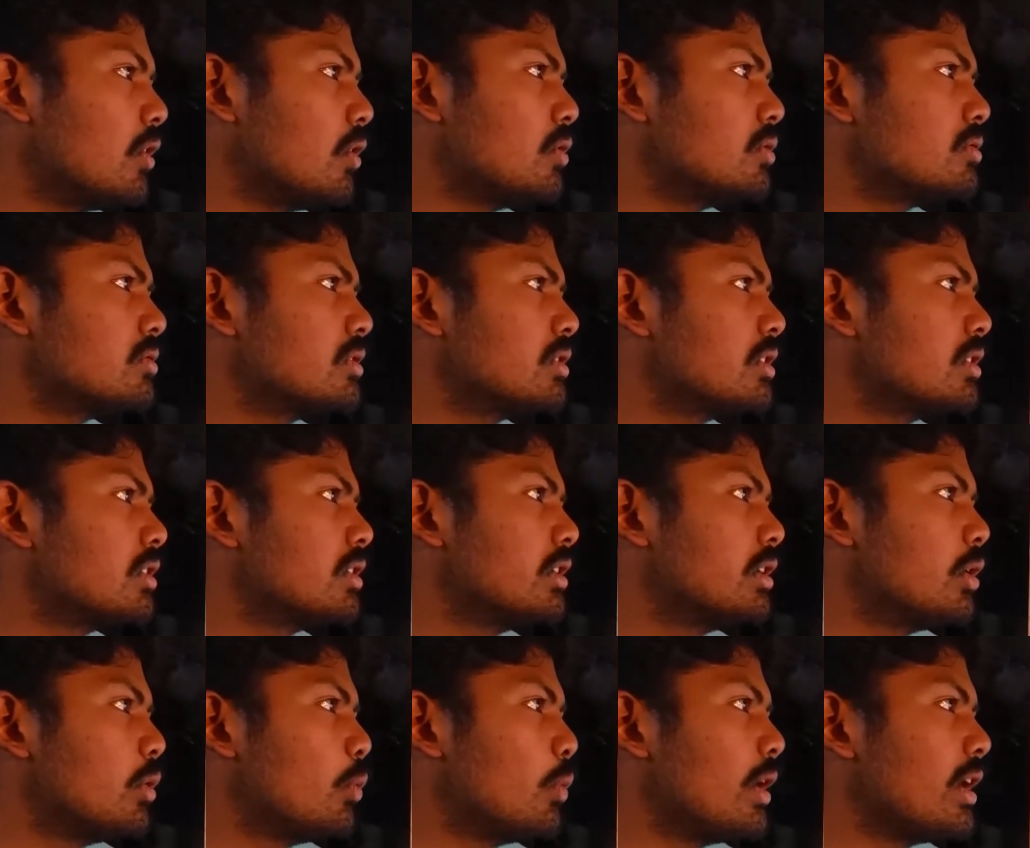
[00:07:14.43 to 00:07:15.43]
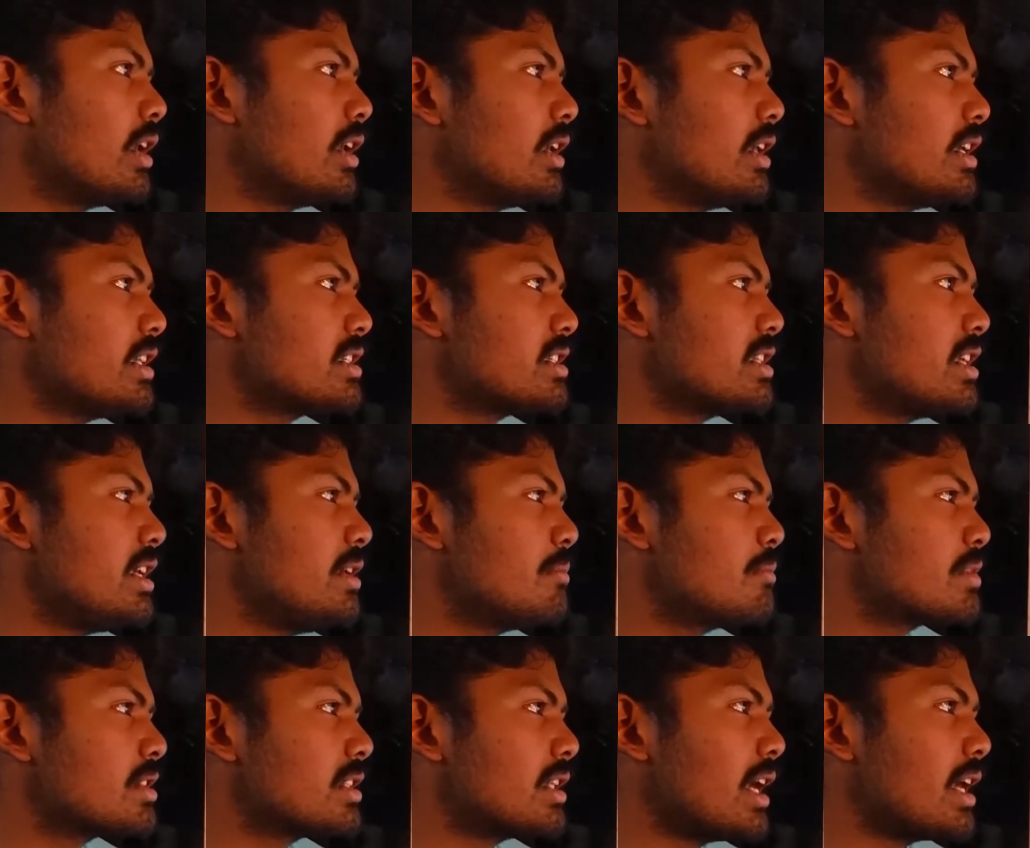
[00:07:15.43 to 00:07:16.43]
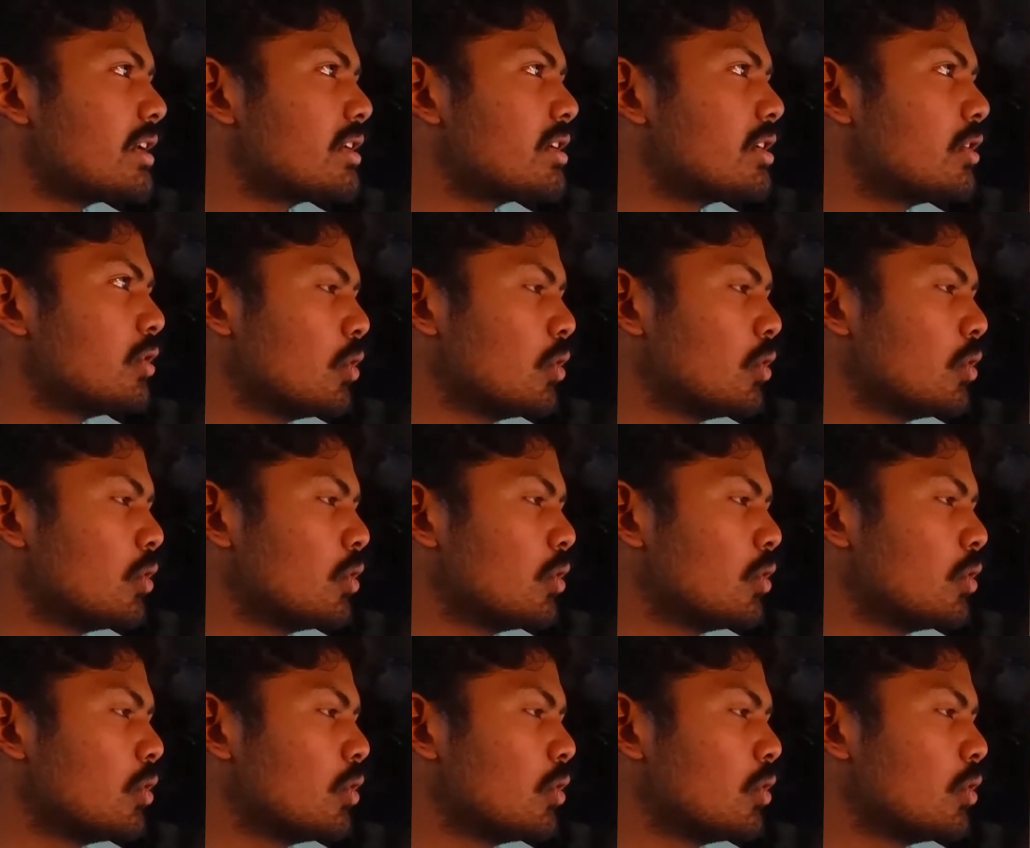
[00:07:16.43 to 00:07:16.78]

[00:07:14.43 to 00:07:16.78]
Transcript: Oh, well it seems that